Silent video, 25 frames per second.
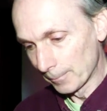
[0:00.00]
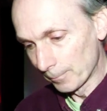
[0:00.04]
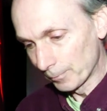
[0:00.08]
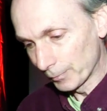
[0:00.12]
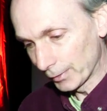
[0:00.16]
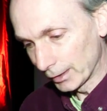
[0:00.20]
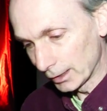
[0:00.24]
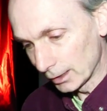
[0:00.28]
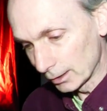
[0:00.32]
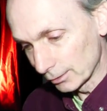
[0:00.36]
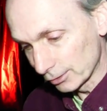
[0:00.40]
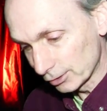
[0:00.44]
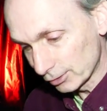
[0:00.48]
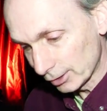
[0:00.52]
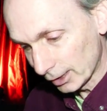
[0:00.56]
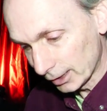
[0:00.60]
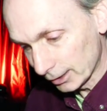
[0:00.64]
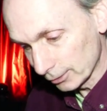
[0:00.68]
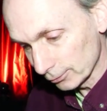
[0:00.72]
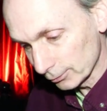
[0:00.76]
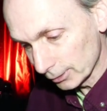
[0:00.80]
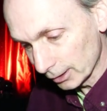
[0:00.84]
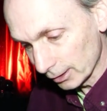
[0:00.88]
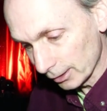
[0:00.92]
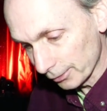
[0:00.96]
The
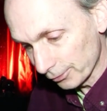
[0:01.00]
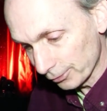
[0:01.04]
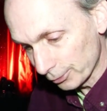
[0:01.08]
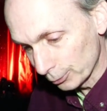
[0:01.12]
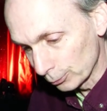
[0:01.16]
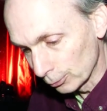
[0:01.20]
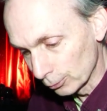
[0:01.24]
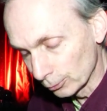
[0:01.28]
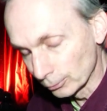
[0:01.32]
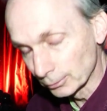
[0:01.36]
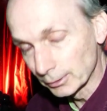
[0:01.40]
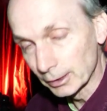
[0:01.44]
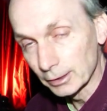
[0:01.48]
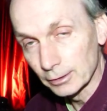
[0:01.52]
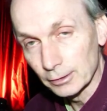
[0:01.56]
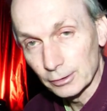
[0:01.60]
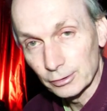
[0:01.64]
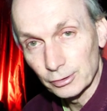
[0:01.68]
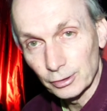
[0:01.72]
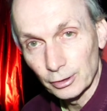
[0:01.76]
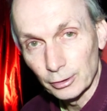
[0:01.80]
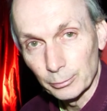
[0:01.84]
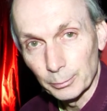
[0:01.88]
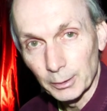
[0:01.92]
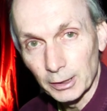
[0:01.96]
sound, I thought, in the
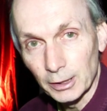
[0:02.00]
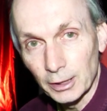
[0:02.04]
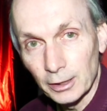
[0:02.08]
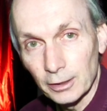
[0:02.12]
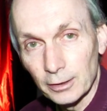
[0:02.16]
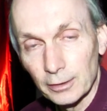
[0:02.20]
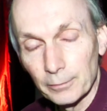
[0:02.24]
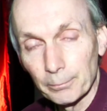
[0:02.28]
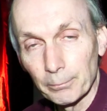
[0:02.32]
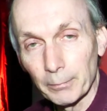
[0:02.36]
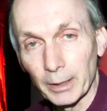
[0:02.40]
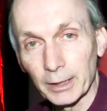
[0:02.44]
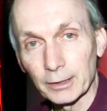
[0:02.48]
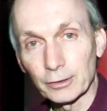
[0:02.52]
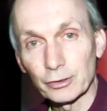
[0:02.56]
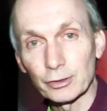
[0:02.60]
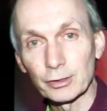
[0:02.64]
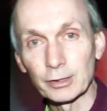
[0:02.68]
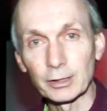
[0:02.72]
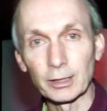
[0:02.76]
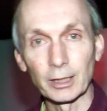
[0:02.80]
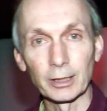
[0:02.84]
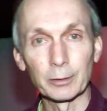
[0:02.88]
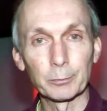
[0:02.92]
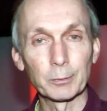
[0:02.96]
cinema matched
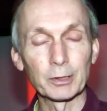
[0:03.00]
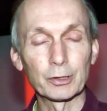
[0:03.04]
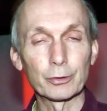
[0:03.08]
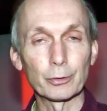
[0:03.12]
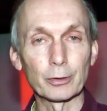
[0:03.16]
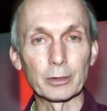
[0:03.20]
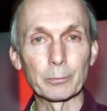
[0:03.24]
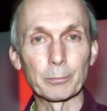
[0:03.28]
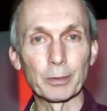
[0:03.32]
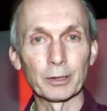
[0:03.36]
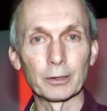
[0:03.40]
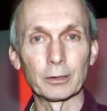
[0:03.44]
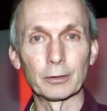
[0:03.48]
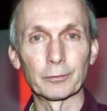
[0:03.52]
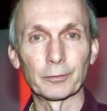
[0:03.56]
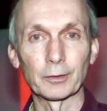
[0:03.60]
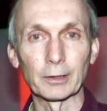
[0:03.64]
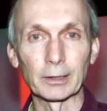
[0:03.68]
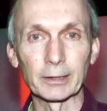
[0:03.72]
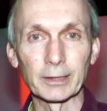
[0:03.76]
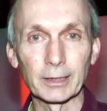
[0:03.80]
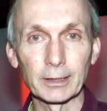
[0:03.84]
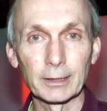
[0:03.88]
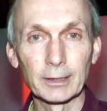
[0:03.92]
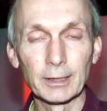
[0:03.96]
the imagery
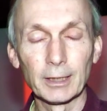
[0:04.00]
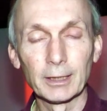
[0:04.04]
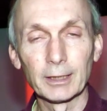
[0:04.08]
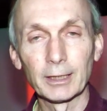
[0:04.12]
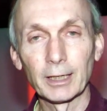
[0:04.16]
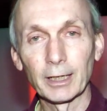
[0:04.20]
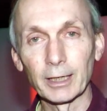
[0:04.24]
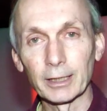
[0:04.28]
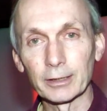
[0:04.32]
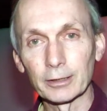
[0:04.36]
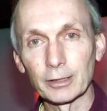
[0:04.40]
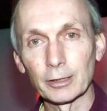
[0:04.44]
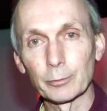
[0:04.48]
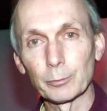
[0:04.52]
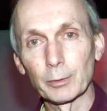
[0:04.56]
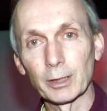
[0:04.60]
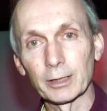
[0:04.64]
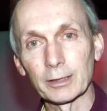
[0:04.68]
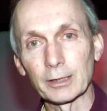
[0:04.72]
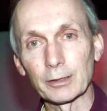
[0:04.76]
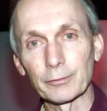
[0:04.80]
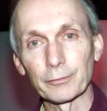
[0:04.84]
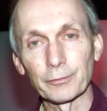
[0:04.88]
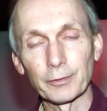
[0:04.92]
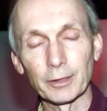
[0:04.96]
perfectly, and I'm
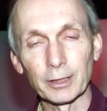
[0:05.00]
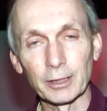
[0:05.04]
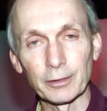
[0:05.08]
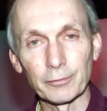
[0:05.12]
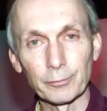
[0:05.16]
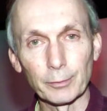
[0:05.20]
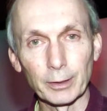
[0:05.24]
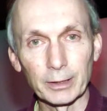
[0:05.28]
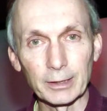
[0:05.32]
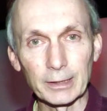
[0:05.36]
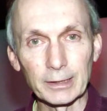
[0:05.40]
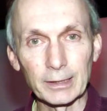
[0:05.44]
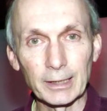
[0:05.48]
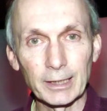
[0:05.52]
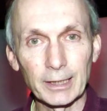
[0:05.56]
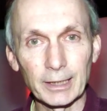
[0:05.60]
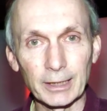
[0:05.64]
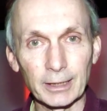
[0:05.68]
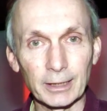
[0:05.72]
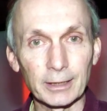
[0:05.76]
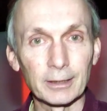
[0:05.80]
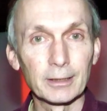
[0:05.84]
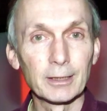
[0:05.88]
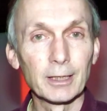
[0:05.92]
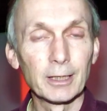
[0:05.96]
running 5.1 in
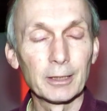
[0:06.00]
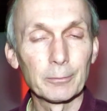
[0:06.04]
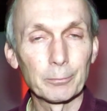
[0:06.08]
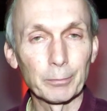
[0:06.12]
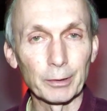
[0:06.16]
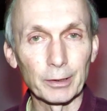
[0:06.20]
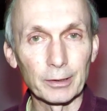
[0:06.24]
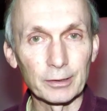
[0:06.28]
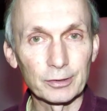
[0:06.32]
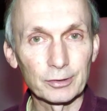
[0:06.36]
here, but the